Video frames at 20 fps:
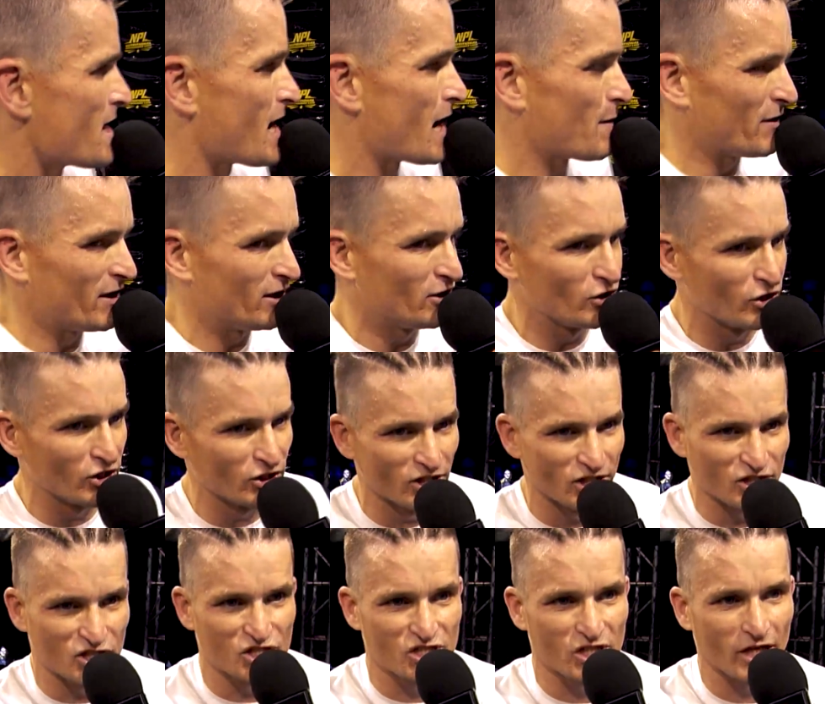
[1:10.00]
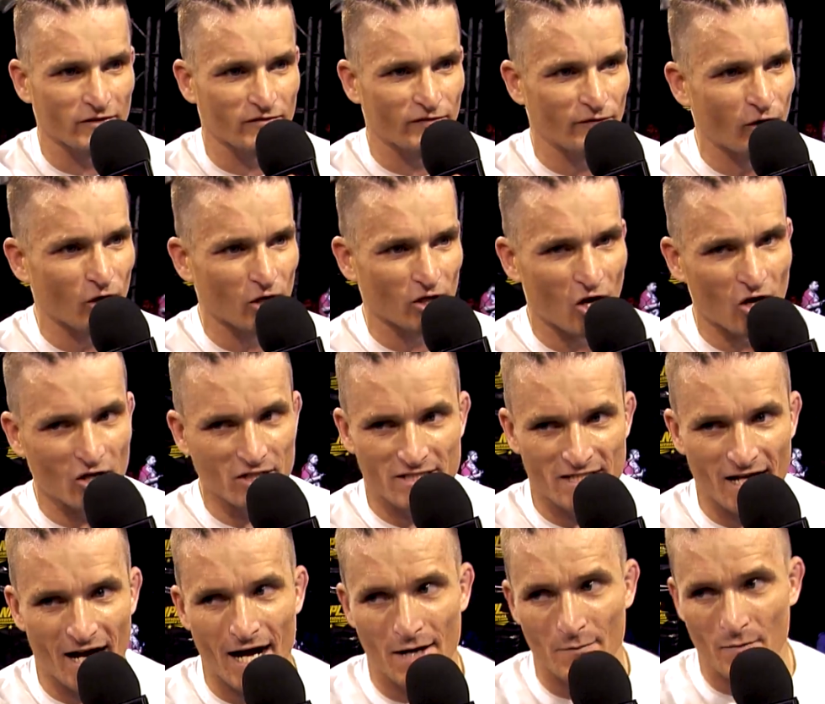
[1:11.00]
I've been doing this for a long
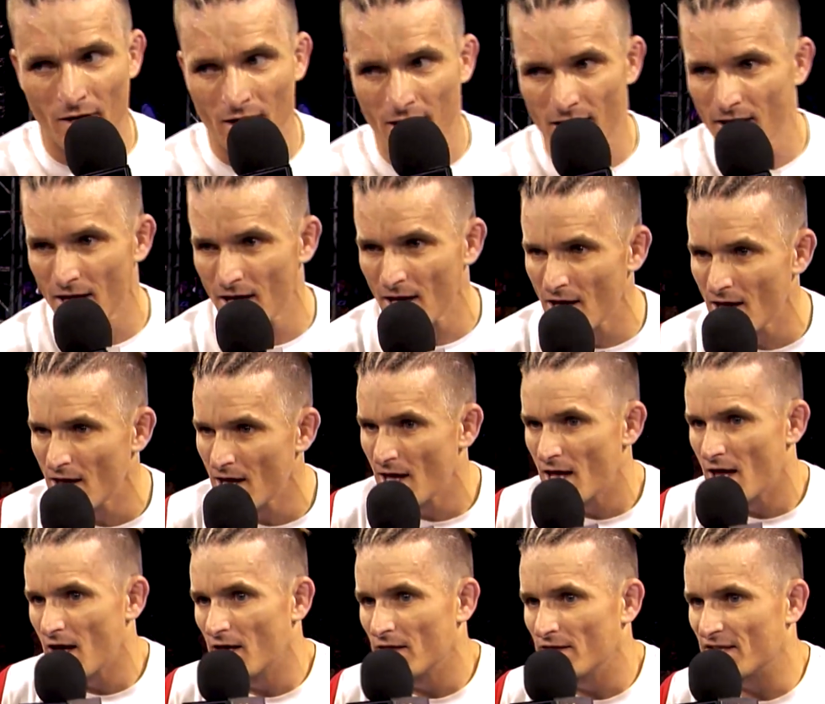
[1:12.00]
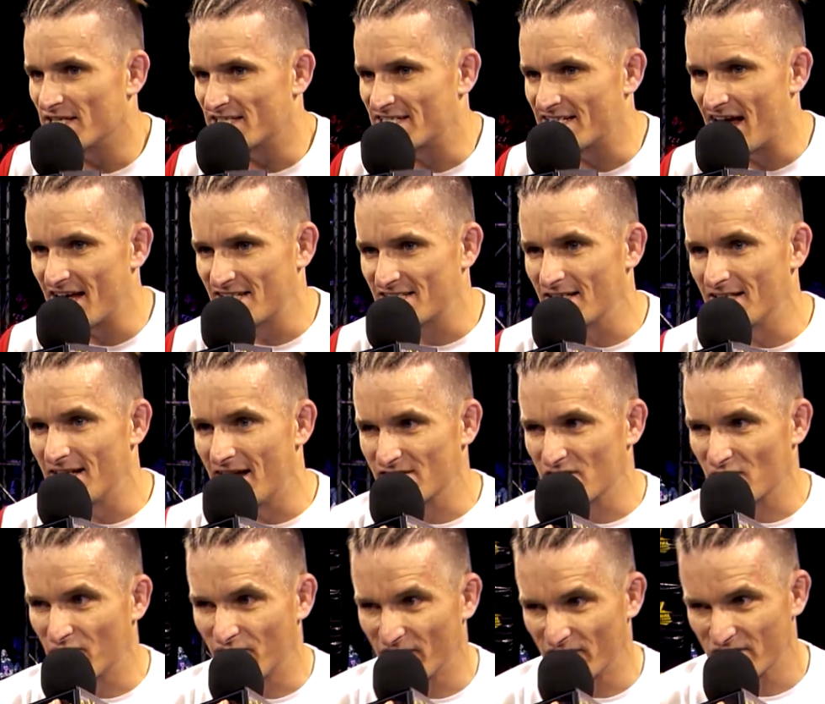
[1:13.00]
time. The Assassin has
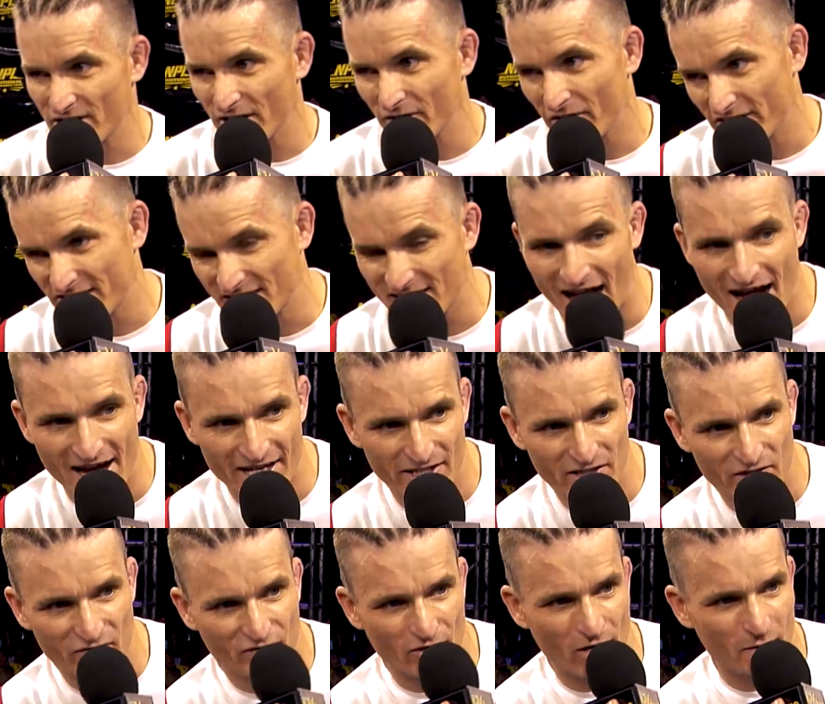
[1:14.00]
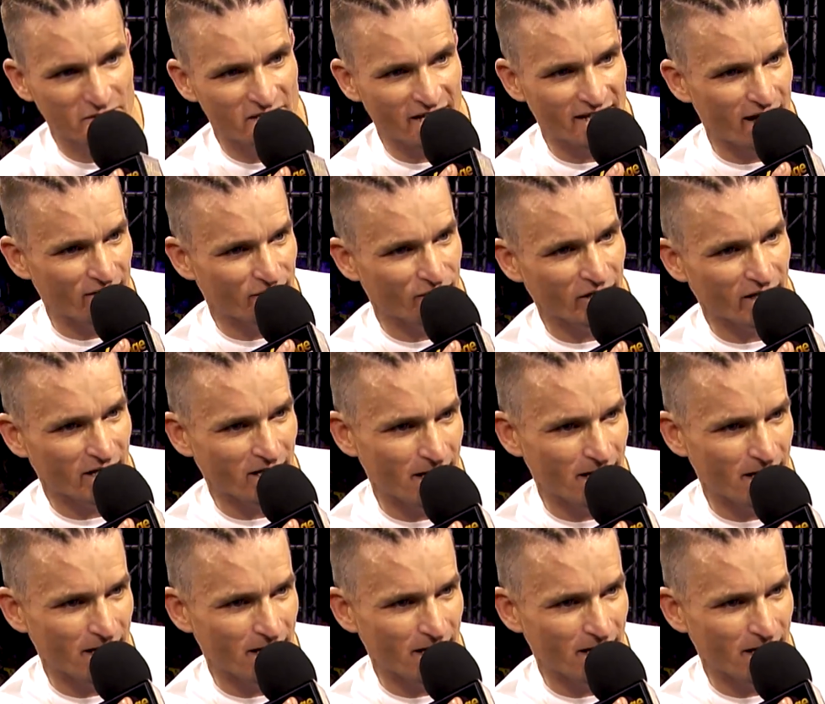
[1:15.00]
officially retired from South African